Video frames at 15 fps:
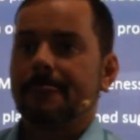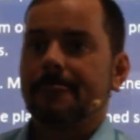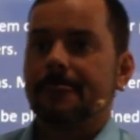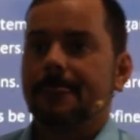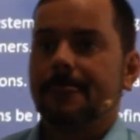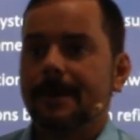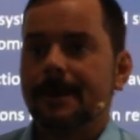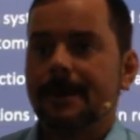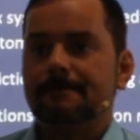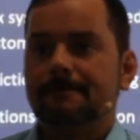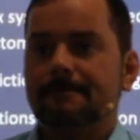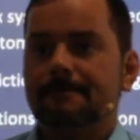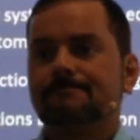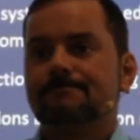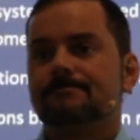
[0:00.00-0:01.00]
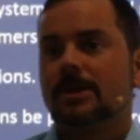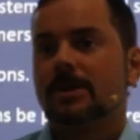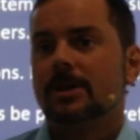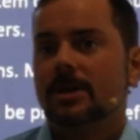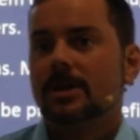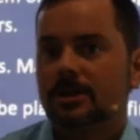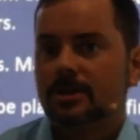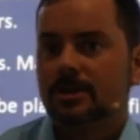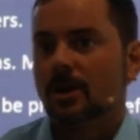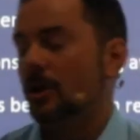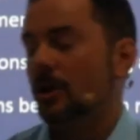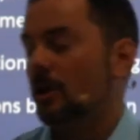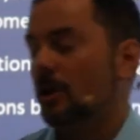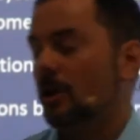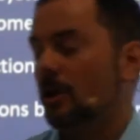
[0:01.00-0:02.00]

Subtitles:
Yeah. So